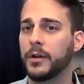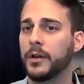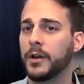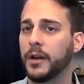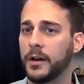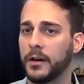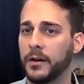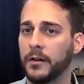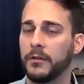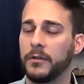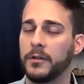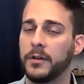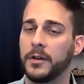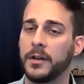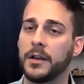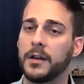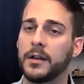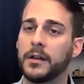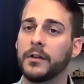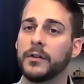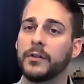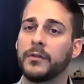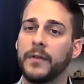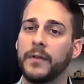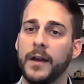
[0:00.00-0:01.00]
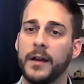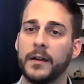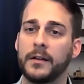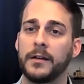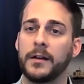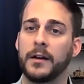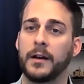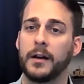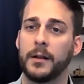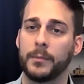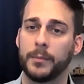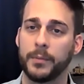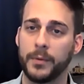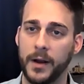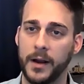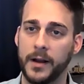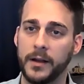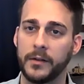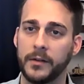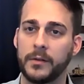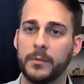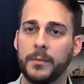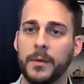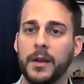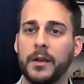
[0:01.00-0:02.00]
can get into the details, validating
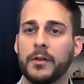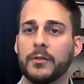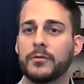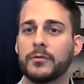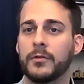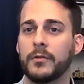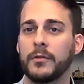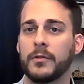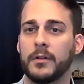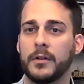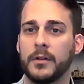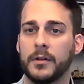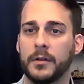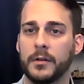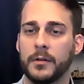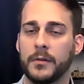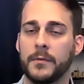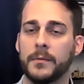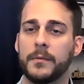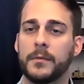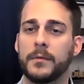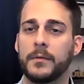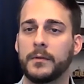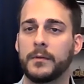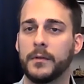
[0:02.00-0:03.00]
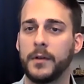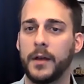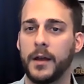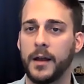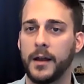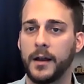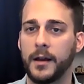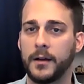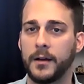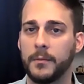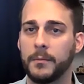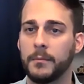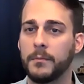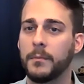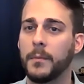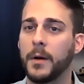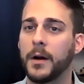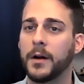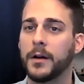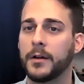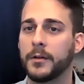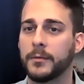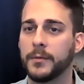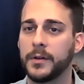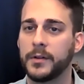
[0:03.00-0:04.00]
price, making sure that
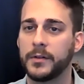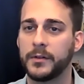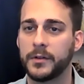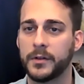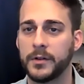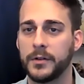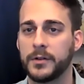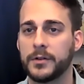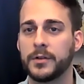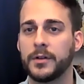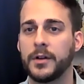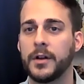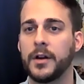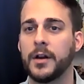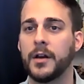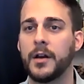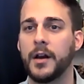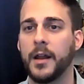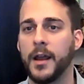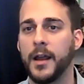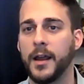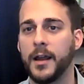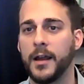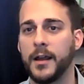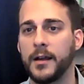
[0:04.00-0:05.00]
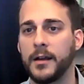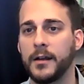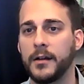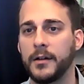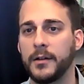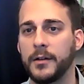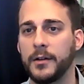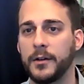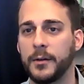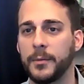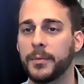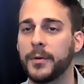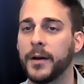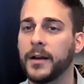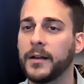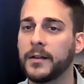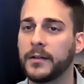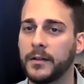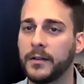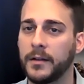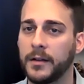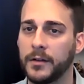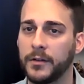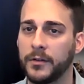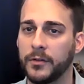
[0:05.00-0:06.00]
market research and your
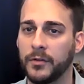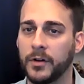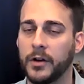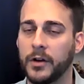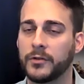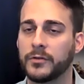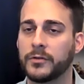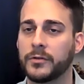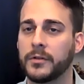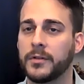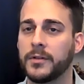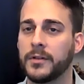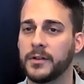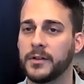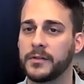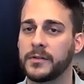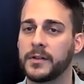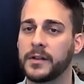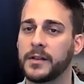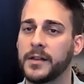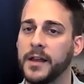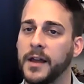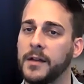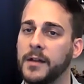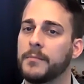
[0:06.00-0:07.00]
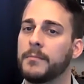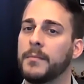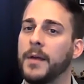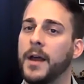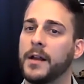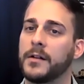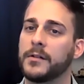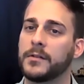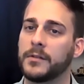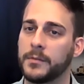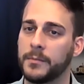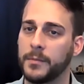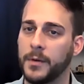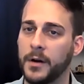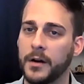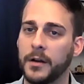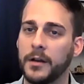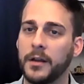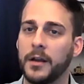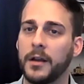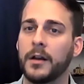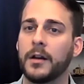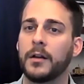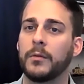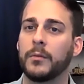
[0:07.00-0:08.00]
pricing structure and things like that match the
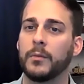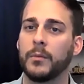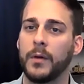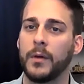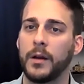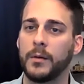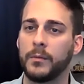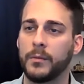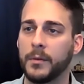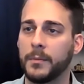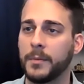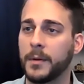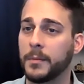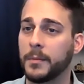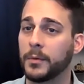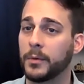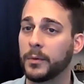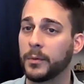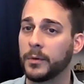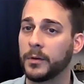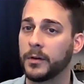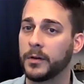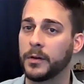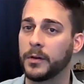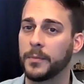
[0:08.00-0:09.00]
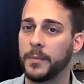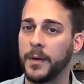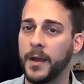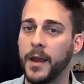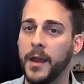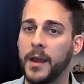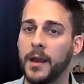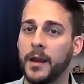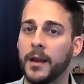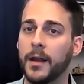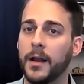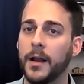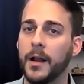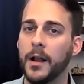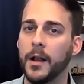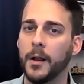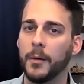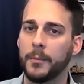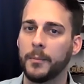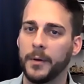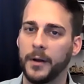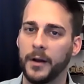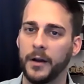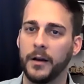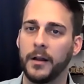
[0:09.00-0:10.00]
market and what people are willing to pay.
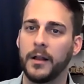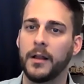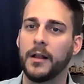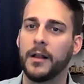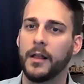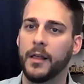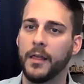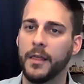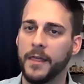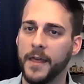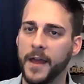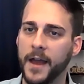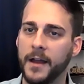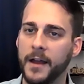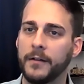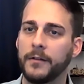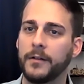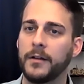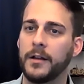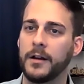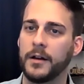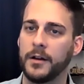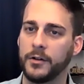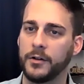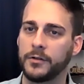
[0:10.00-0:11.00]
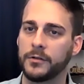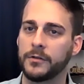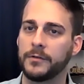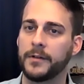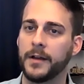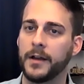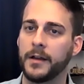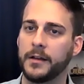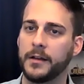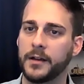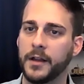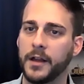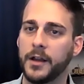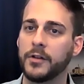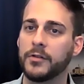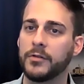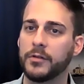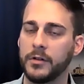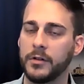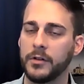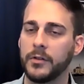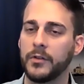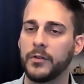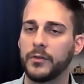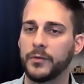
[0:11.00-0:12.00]
You that initial
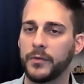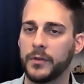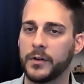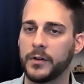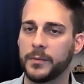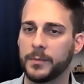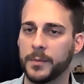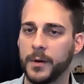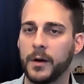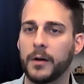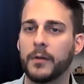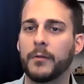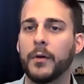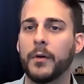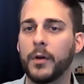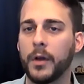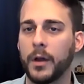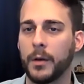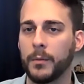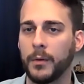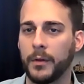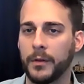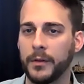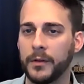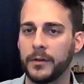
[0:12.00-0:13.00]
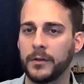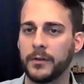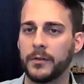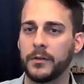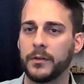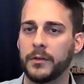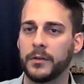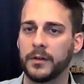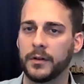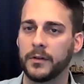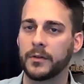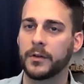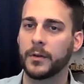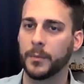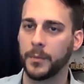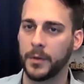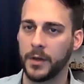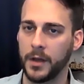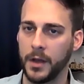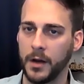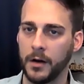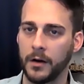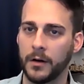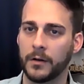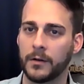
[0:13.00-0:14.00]
validation is the first part of, okay, well, there's
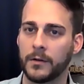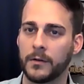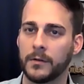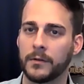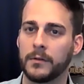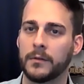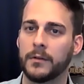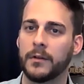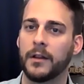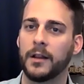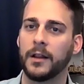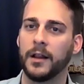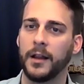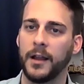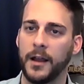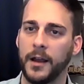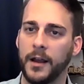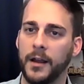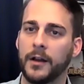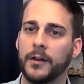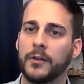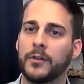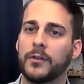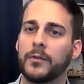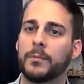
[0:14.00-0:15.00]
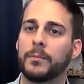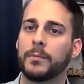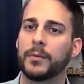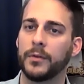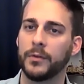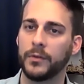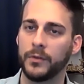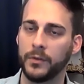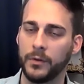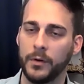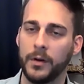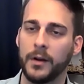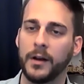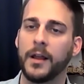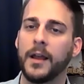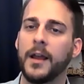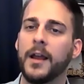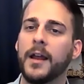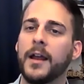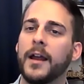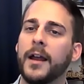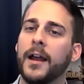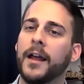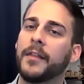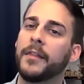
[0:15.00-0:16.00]
something here, let's pursue it.
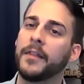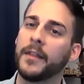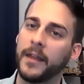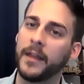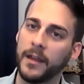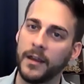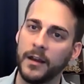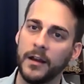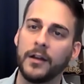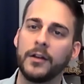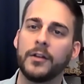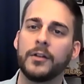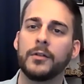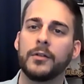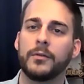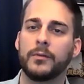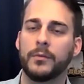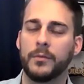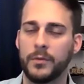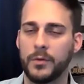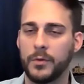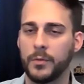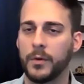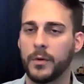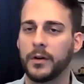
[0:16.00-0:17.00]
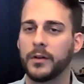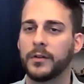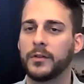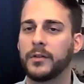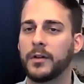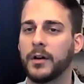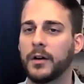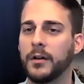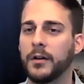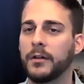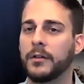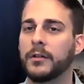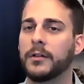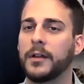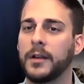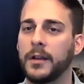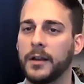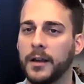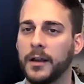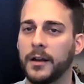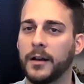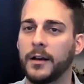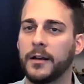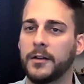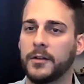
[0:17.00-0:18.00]
And then you want to start
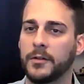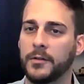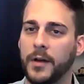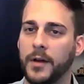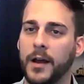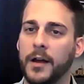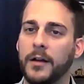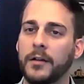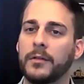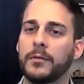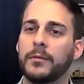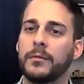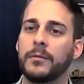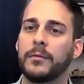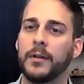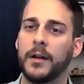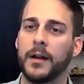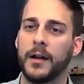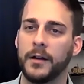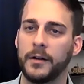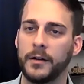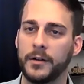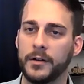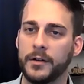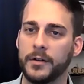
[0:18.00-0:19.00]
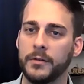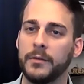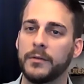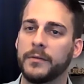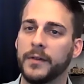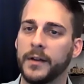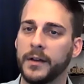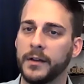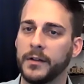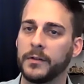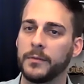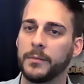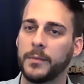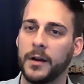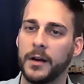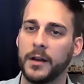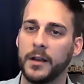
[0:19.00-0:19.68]
looking at how you invest